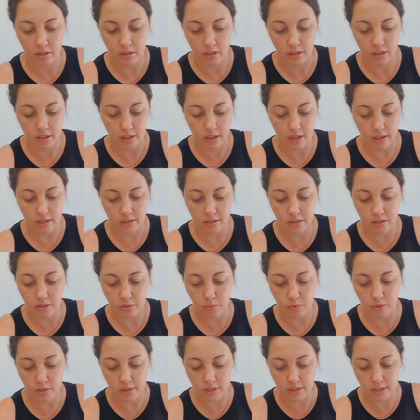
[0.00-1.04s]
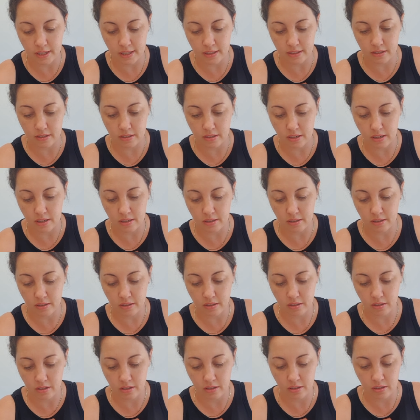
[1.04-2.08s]
Okay, so once that's done,
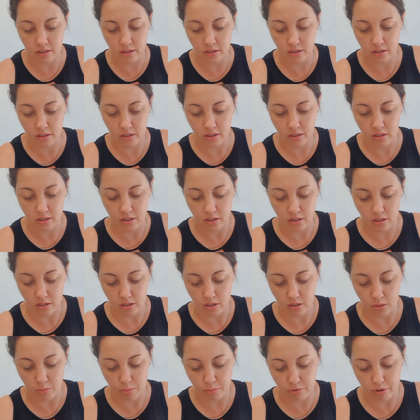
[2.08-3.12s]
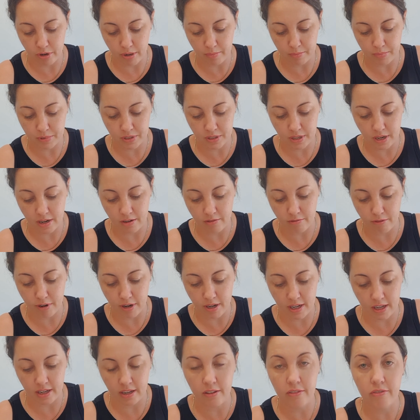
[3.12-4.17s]
you're prepped and
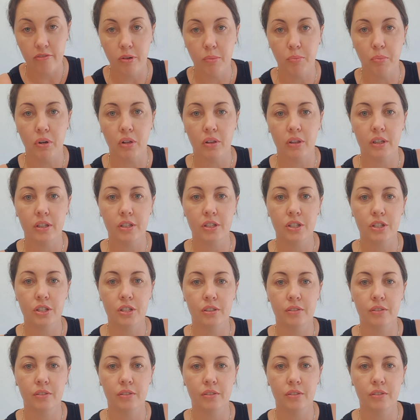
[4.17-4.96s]
ready for polish.